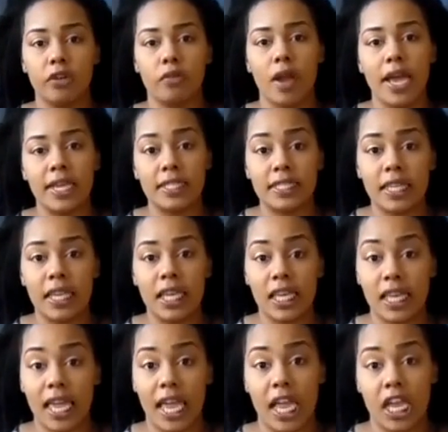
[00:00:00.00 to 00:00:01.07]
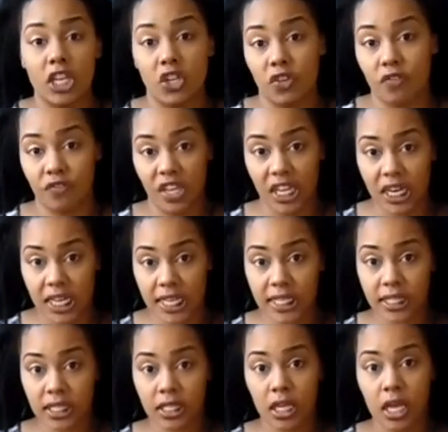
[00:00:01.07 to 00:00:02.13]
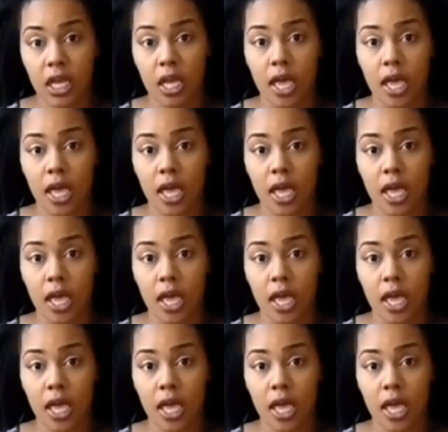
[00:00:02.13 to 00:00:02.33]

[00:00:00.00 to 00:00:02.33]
your rising, and your Venus.